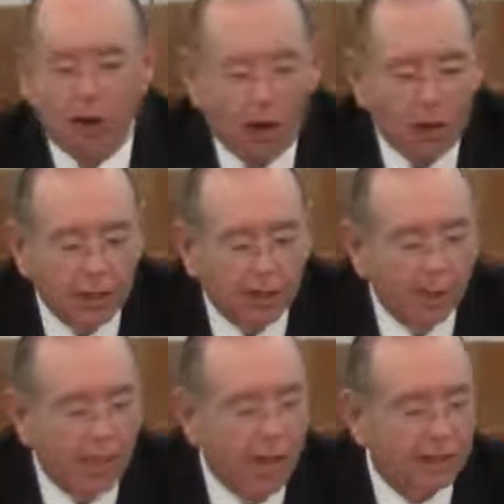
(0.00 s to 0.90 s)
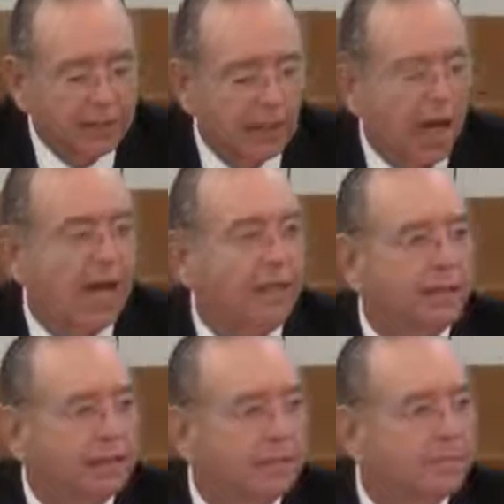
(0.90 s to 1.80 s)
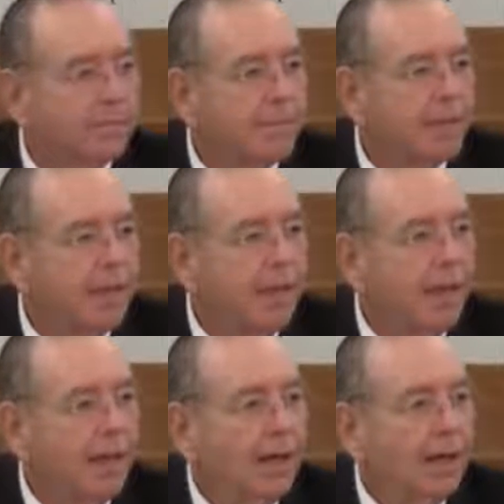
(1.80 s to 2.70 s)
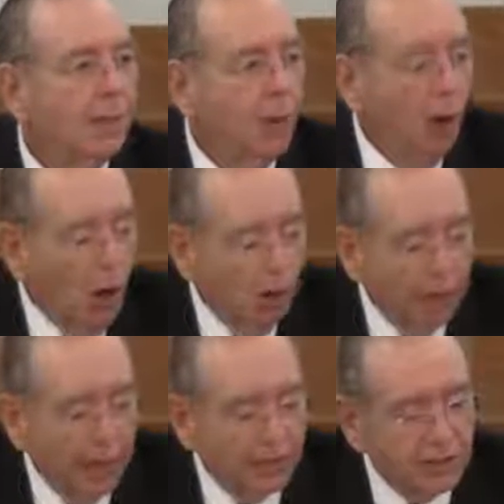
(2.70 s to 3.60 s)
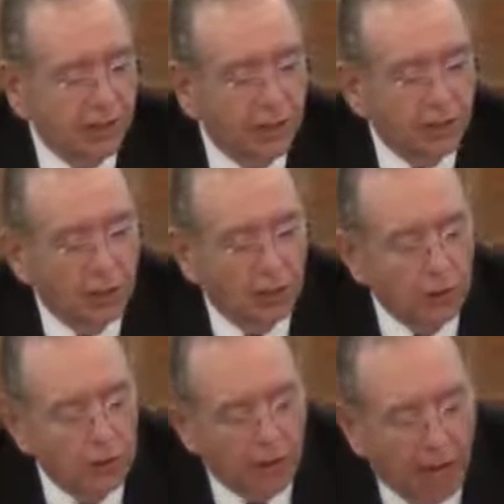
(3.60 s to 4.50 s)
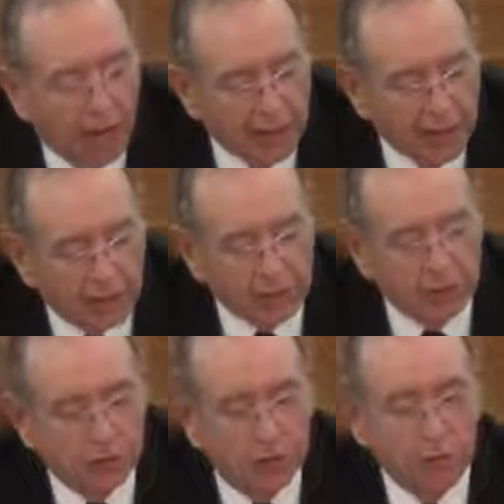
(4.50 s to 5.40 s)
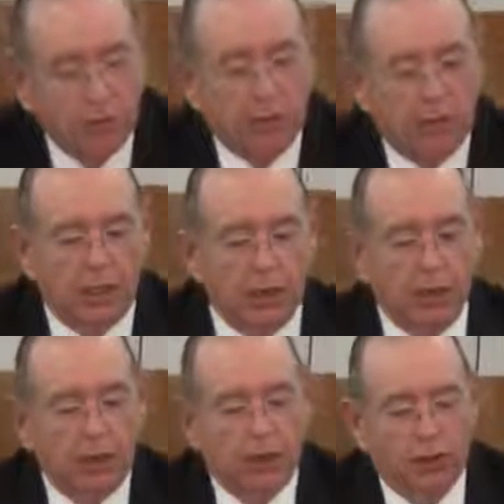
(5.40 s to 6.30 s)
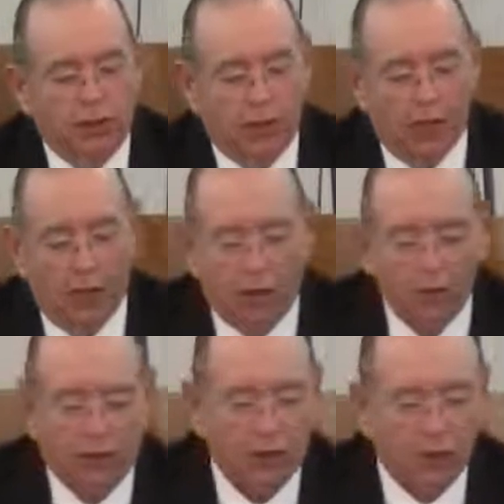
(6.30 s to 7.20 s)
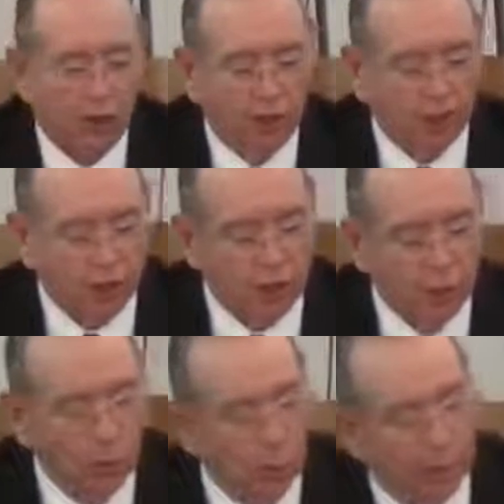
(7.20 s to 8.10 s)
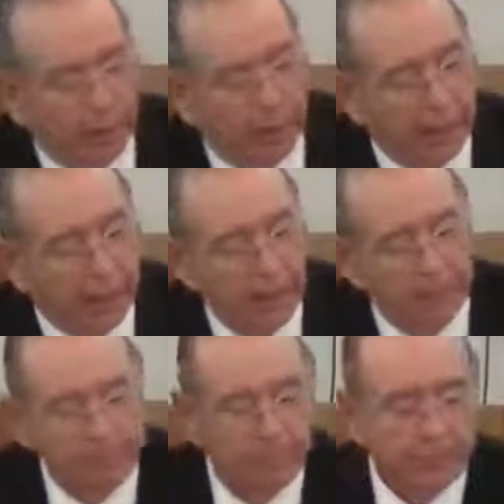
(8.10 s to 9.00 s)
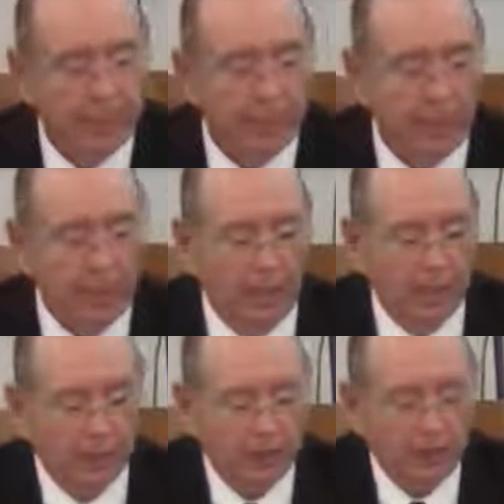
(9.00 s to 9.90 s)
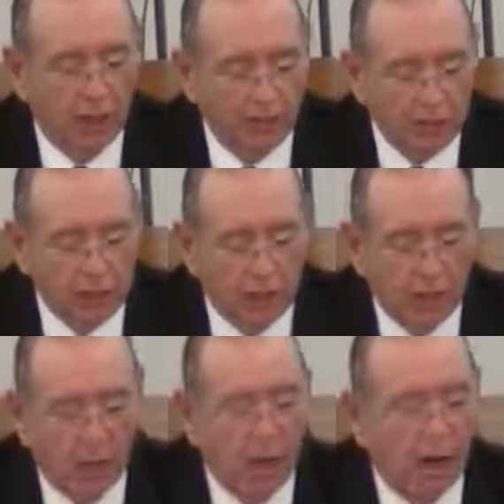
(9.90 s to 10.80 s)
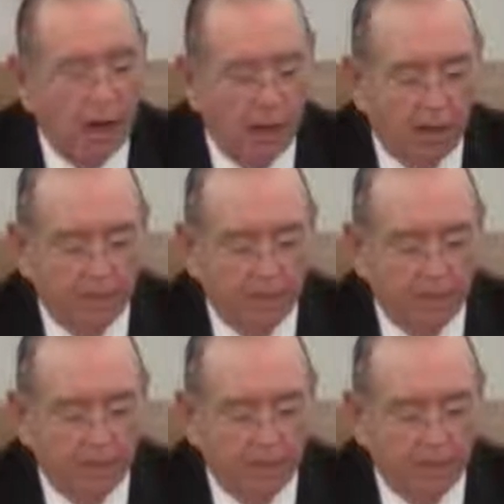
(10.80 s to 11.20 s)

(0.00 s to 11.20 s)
all of mankind. Paul writes there, Know ye not that to whom you yield yourselves servants to obey, his servants ye are